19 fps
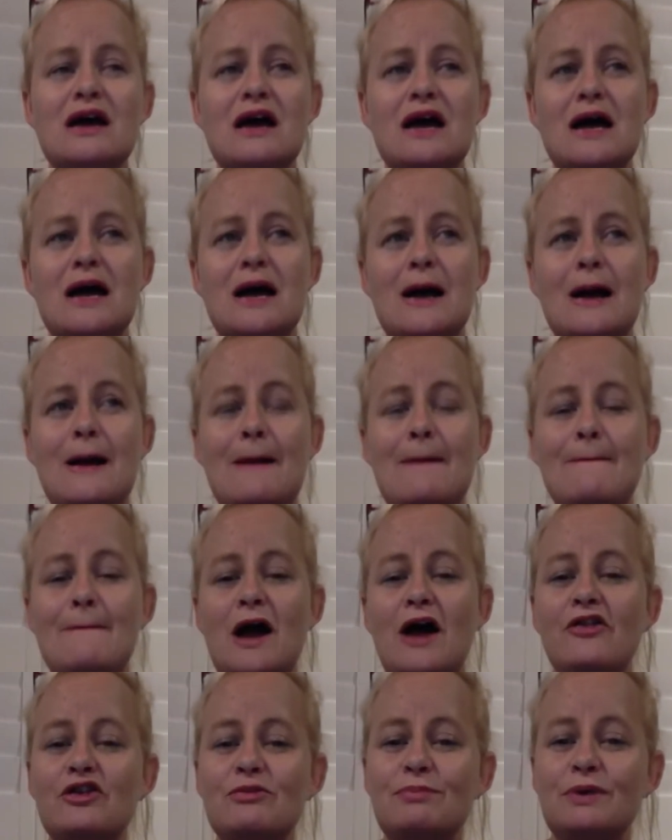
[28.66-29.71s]

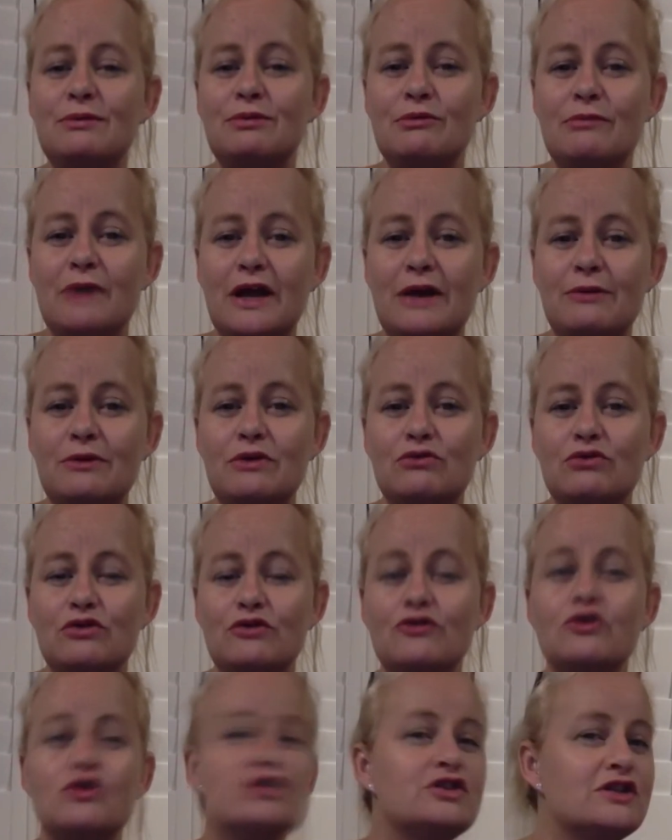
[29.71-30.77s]
Other people may
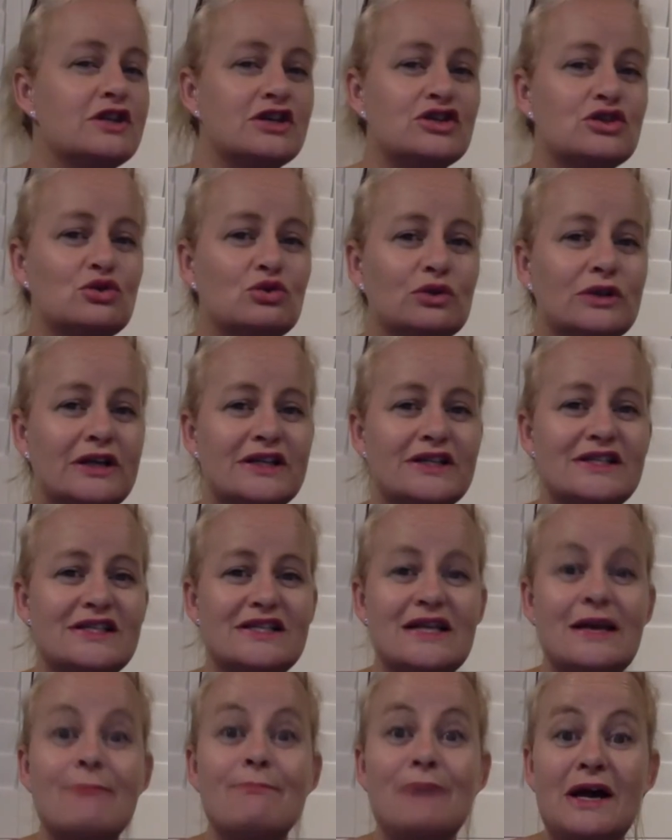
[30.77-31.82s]
refer to their school leaders
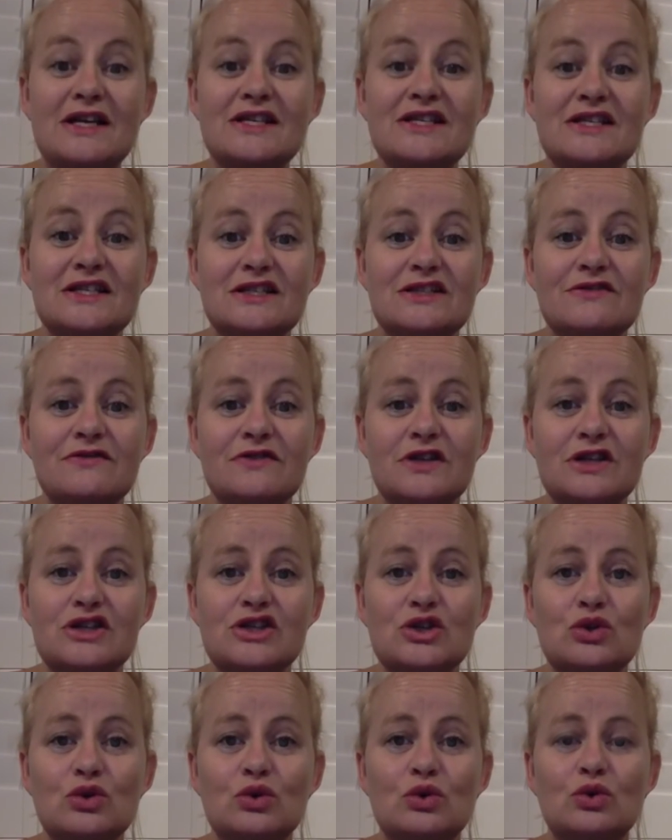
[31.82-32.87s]
as ambassadors for their
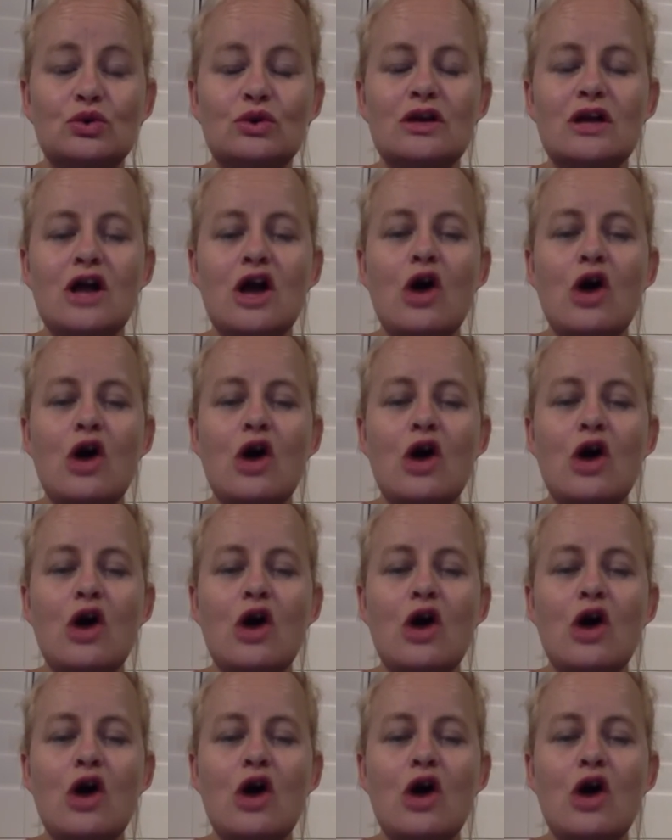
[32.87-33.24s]
school.